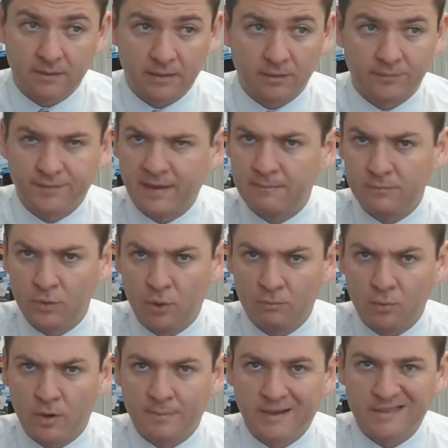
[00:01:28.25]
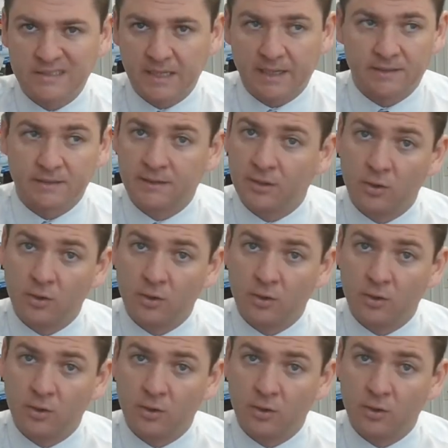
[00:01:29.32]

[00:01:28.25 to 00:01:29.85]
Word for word: you know they know more about tech than they